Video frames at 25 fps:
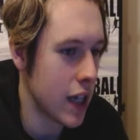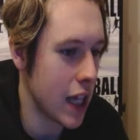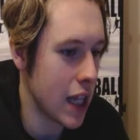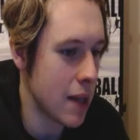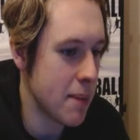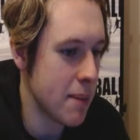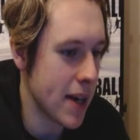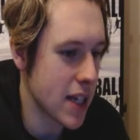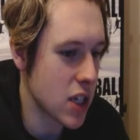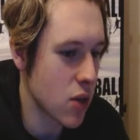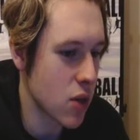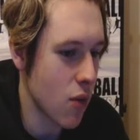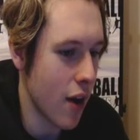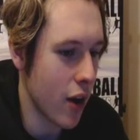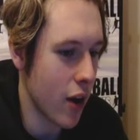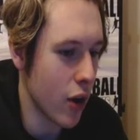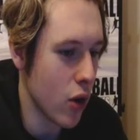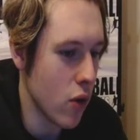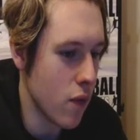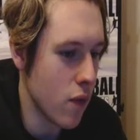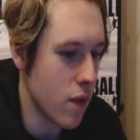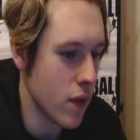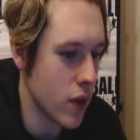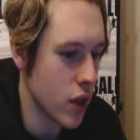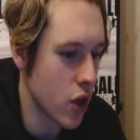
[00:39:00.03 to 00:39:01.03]
the better angle
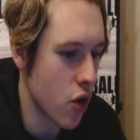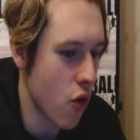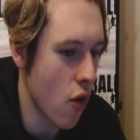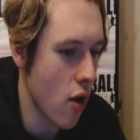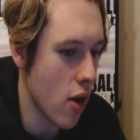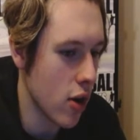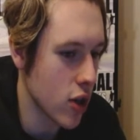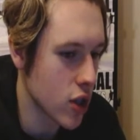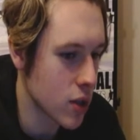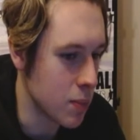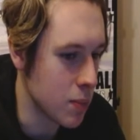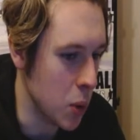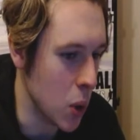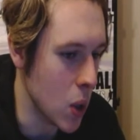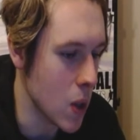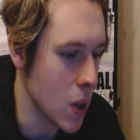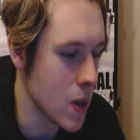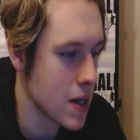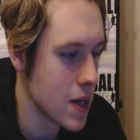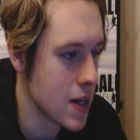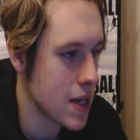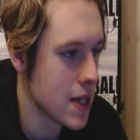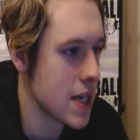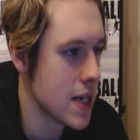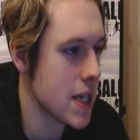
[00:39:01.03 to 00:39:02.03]
for the cross, but
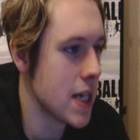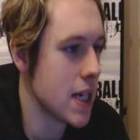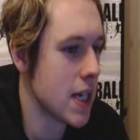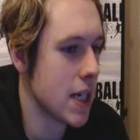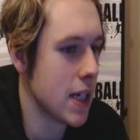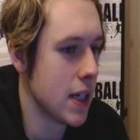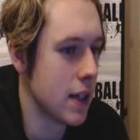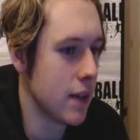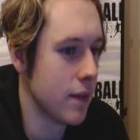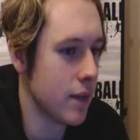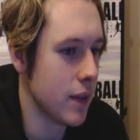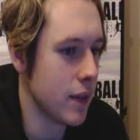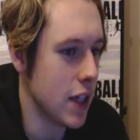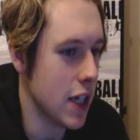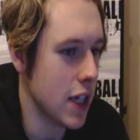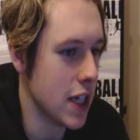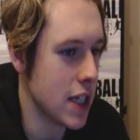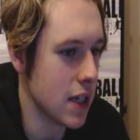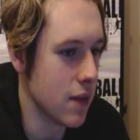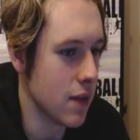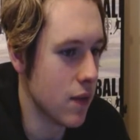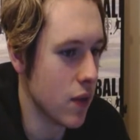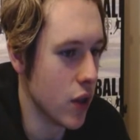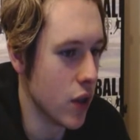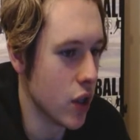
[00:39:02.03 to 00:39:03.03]
he hit
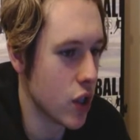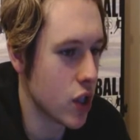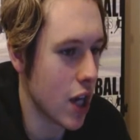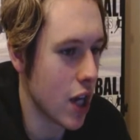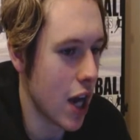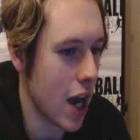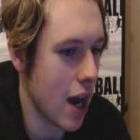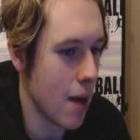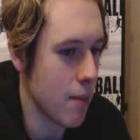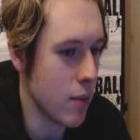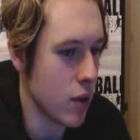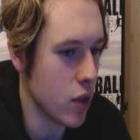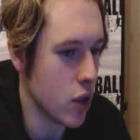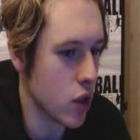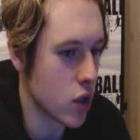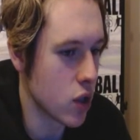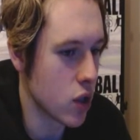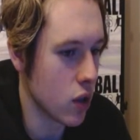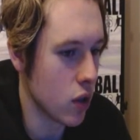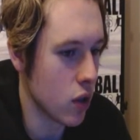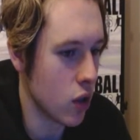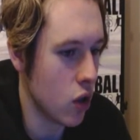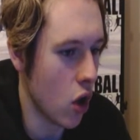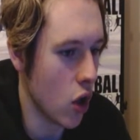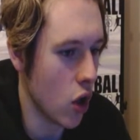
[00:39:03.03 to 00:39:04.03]
it first time and just
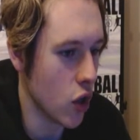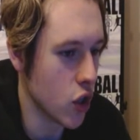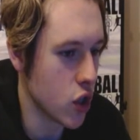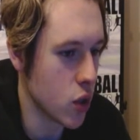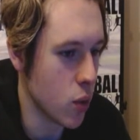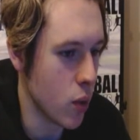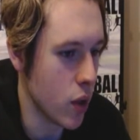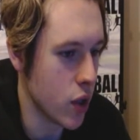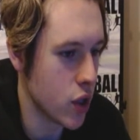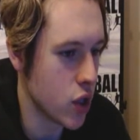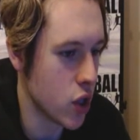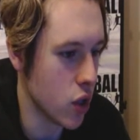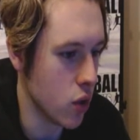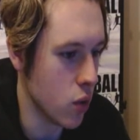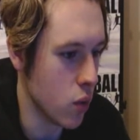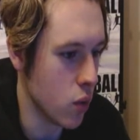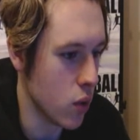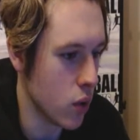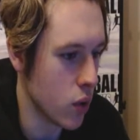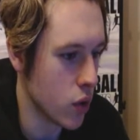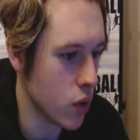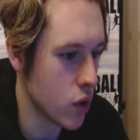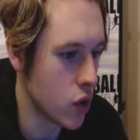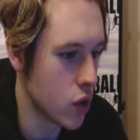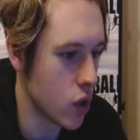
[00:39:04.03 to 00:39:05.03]
got onto it
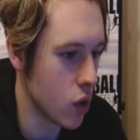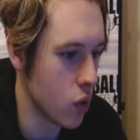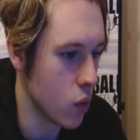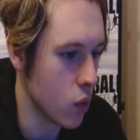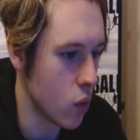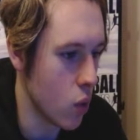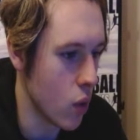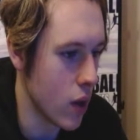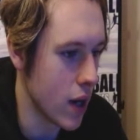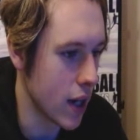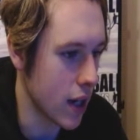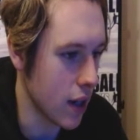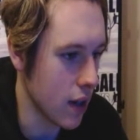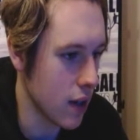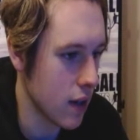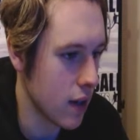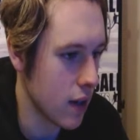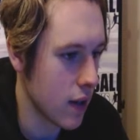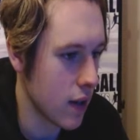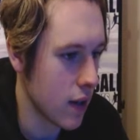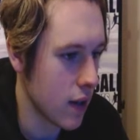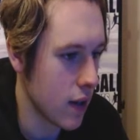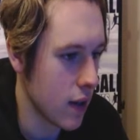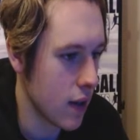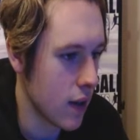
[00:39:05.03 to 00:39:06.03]
too quick.
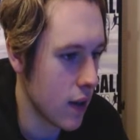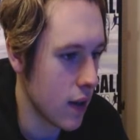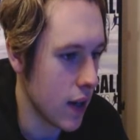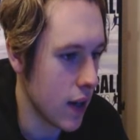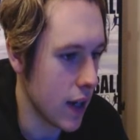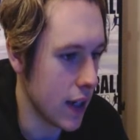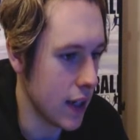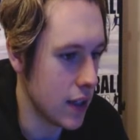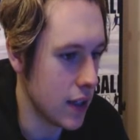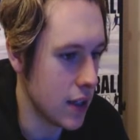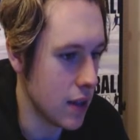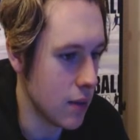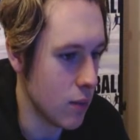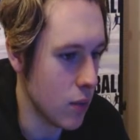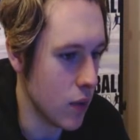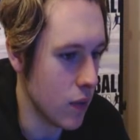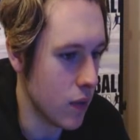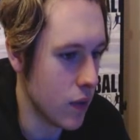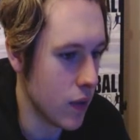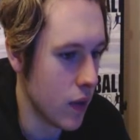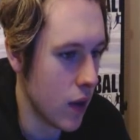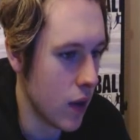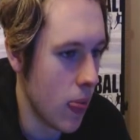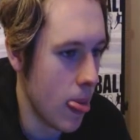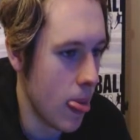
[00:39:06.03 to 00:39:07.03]
And hit it with
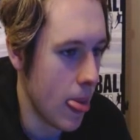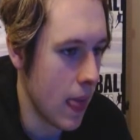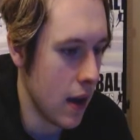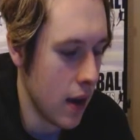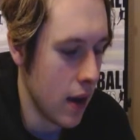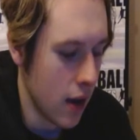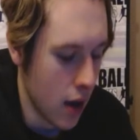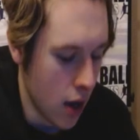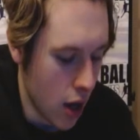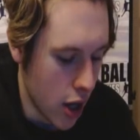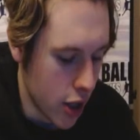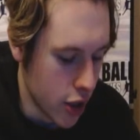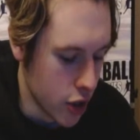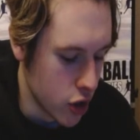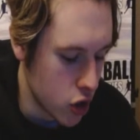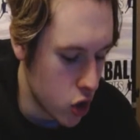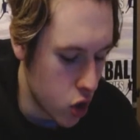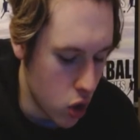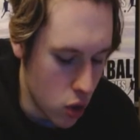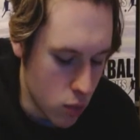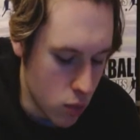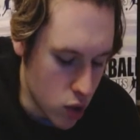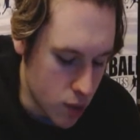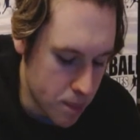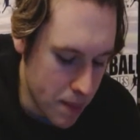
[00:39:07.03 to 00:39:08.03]

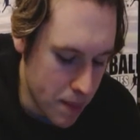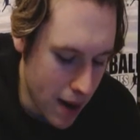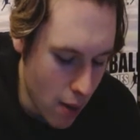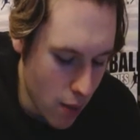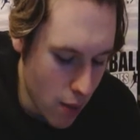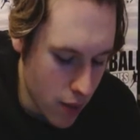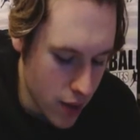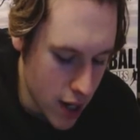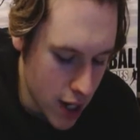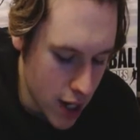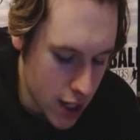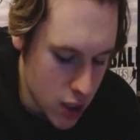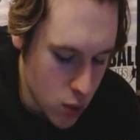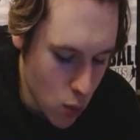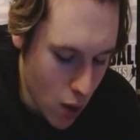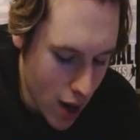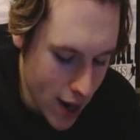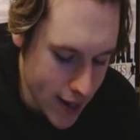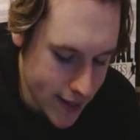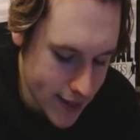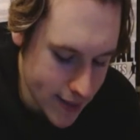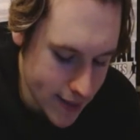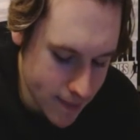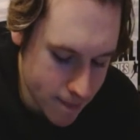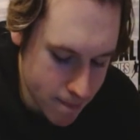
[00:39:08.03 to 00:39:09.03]
too much power there.
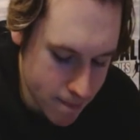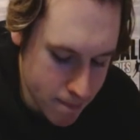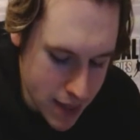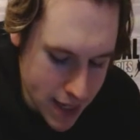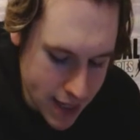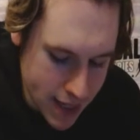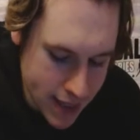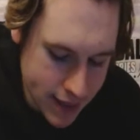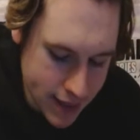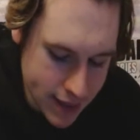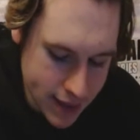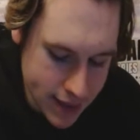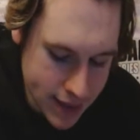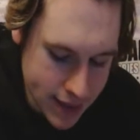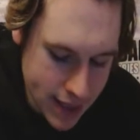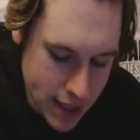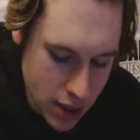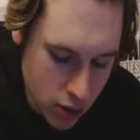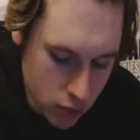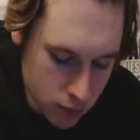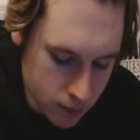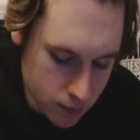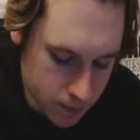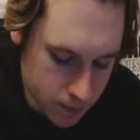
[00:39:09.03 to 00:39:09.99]
Dwight McNeil,